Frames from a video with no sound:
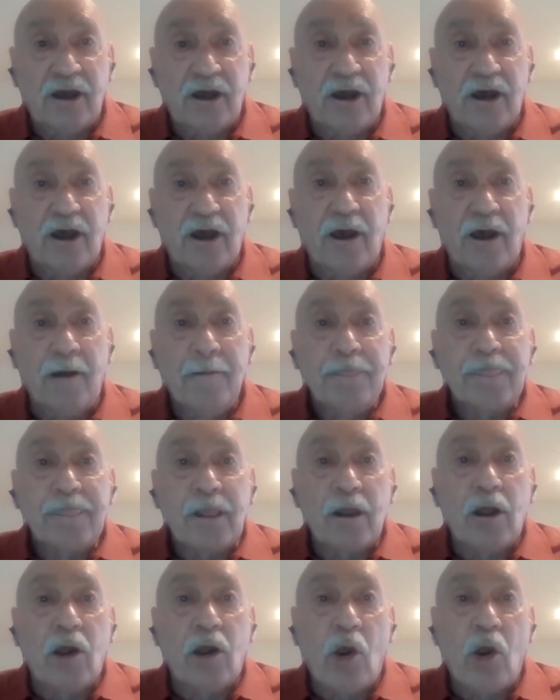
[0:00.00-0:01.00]
uh,
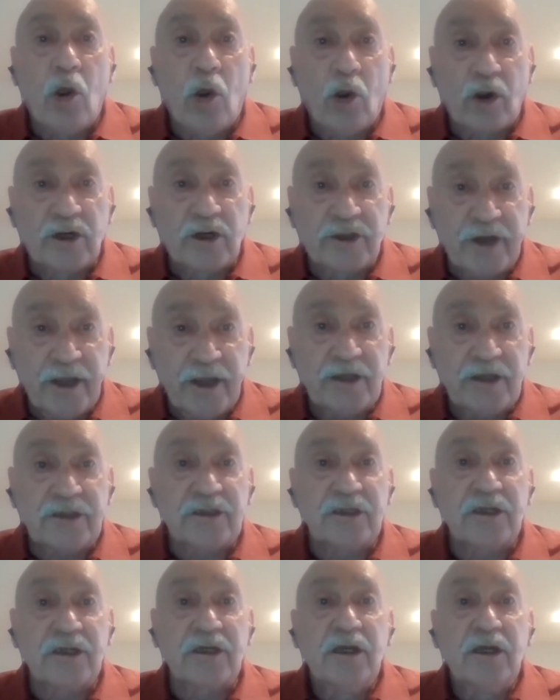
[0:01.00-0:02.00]
uh, great
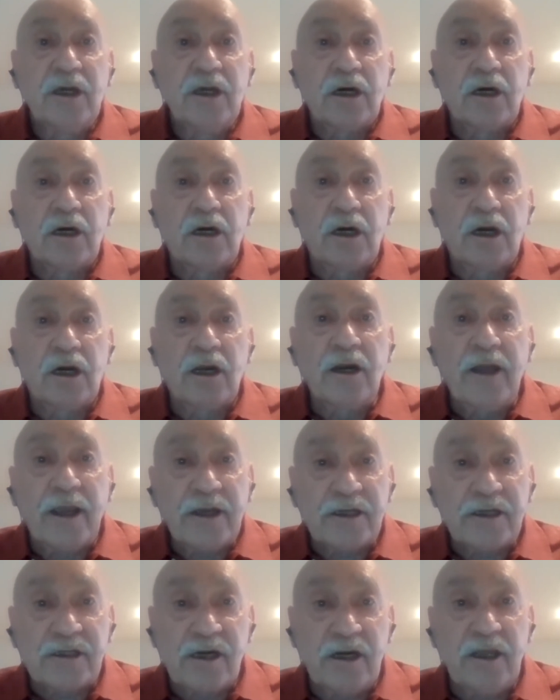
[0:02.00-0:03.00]
uh, uh,
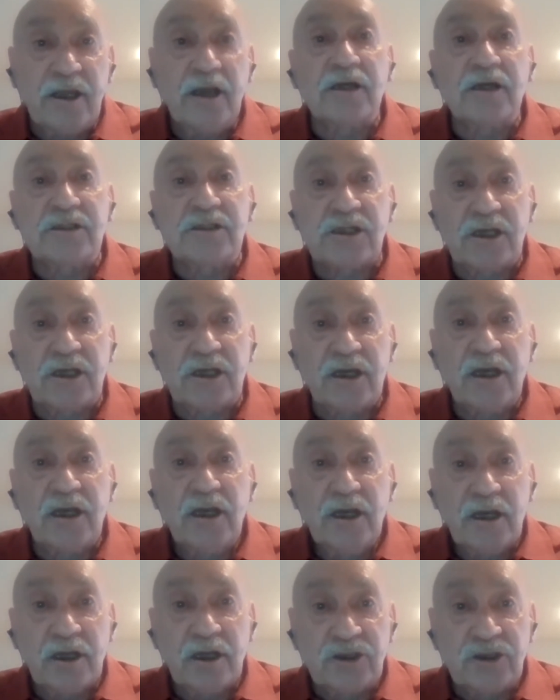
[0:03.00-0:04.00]
leg- legacy
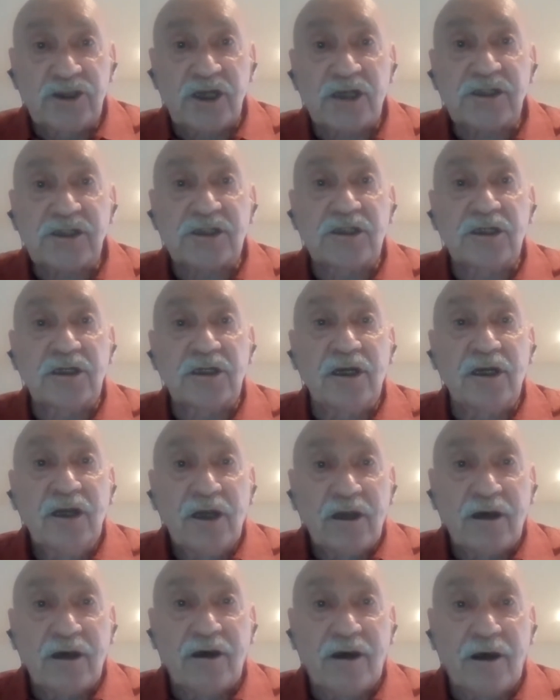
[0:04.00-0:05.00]
in just
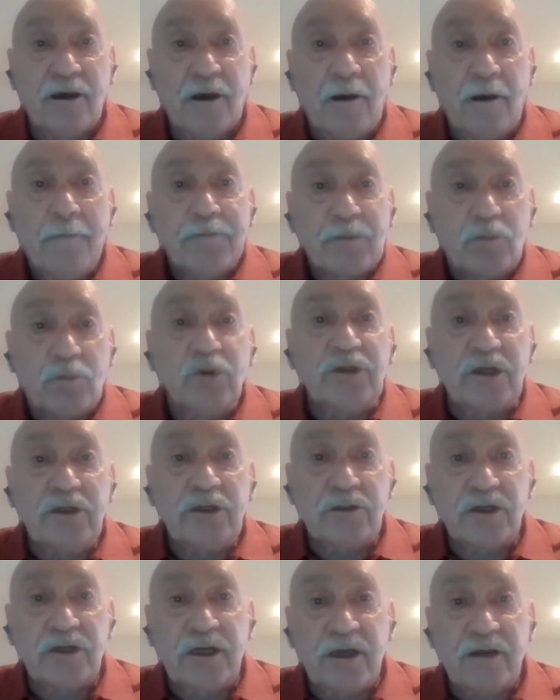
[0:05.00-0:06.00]
putting
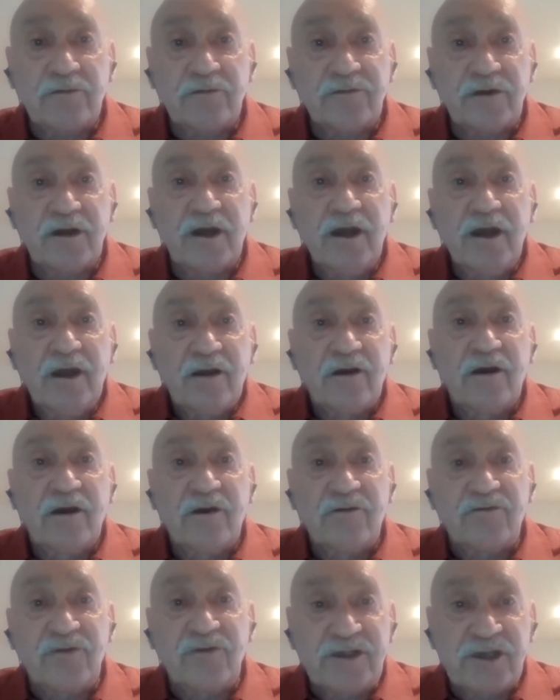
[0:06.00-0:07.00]
together
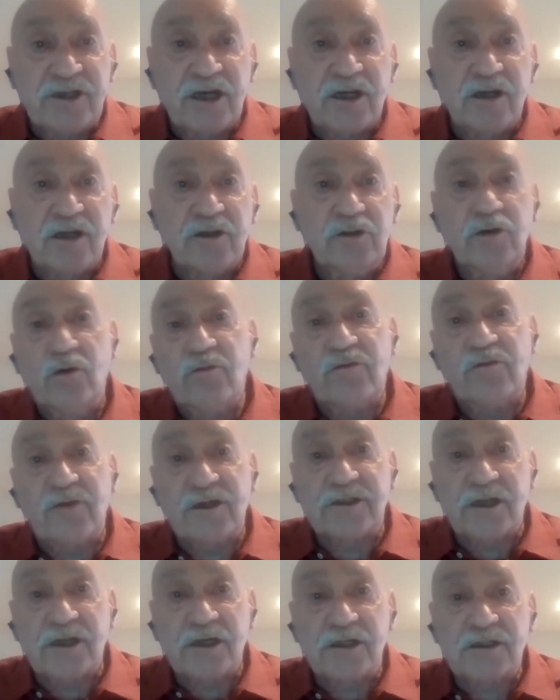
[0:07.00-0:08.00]
new
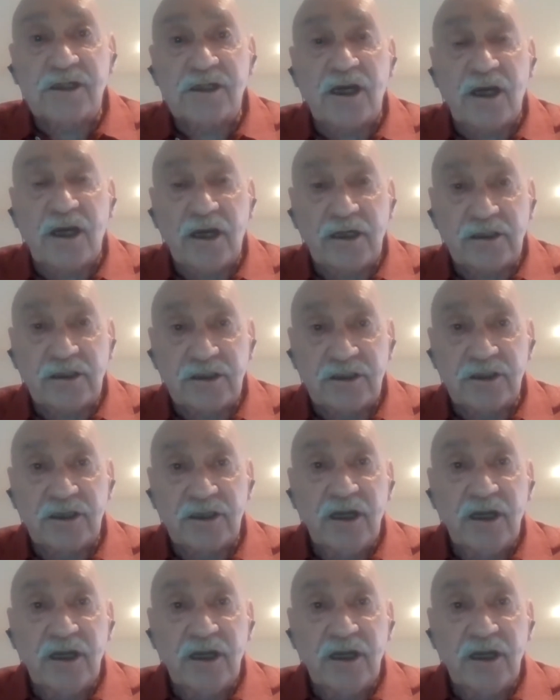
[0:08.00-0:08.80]
physics and